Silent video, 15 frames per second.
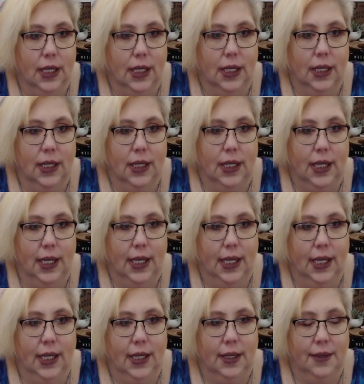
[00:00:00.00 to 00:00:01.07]

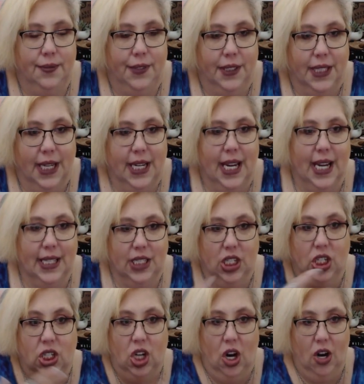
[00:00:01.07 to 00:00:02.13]
He feels like he has to
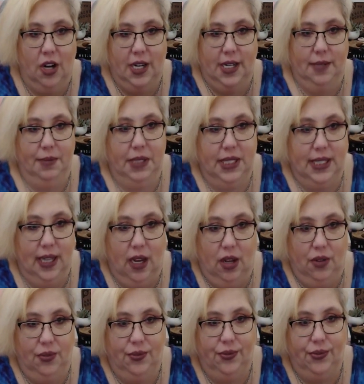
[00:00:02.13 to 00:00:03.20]
guard
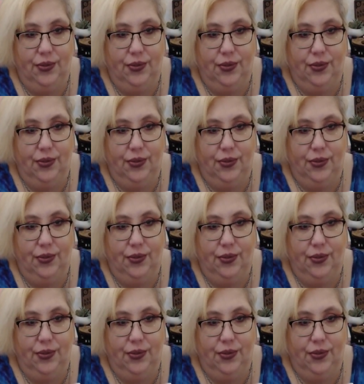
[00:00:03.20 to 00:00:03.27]
himself.